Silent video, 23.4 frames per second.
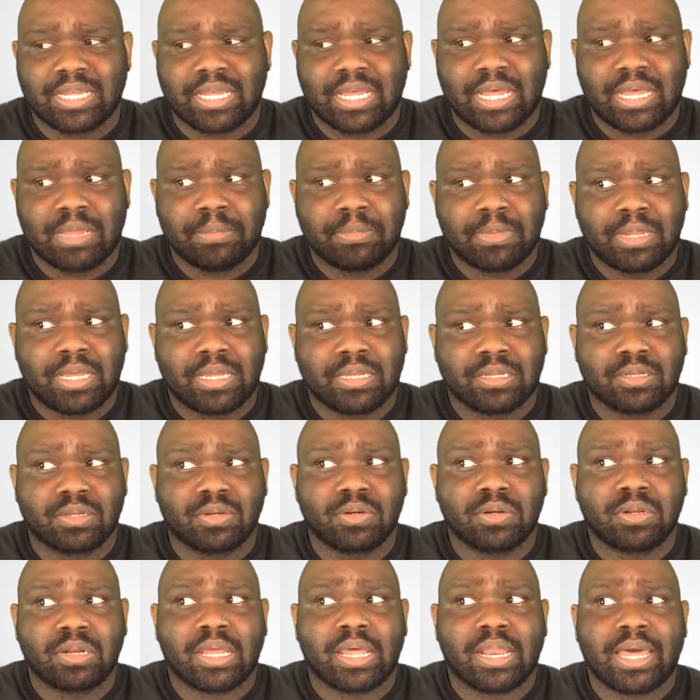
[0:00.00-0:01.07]
I'm like,
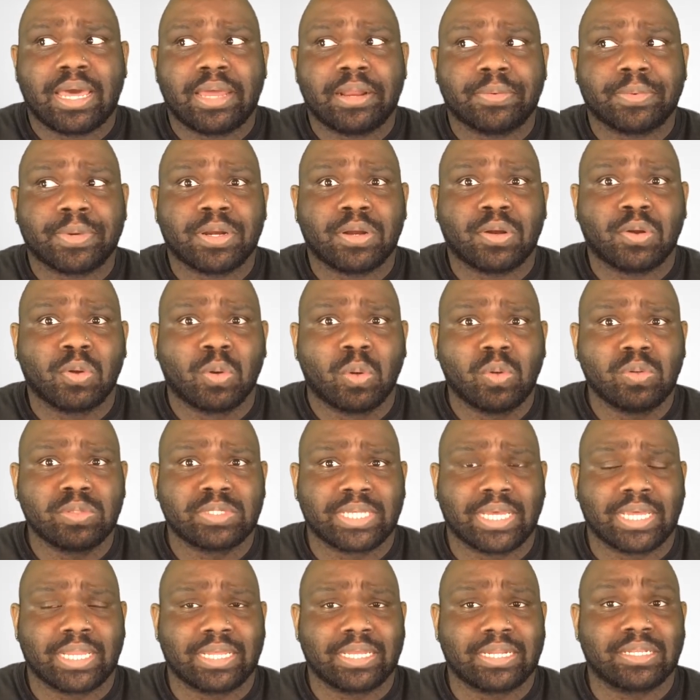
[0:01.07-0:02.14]
girl, I don't care who
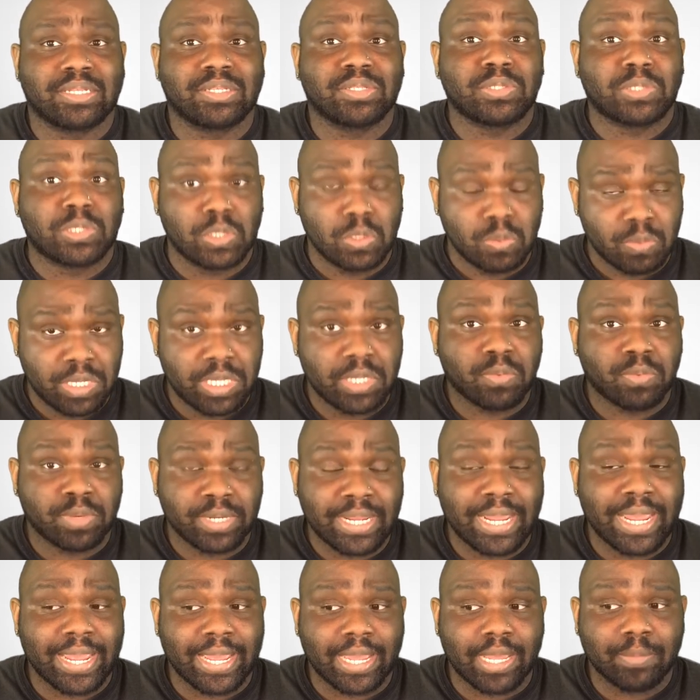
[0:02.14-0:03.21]
tell it. You need
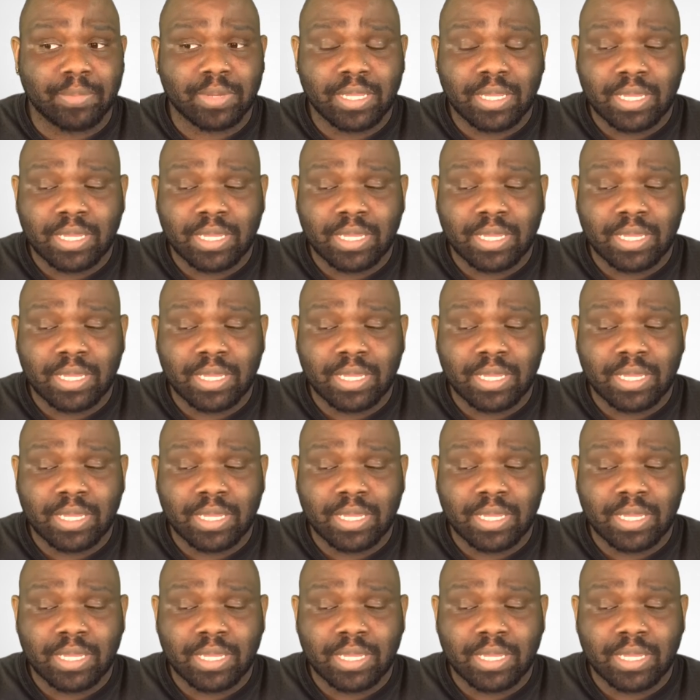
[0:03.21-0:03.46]
rehab.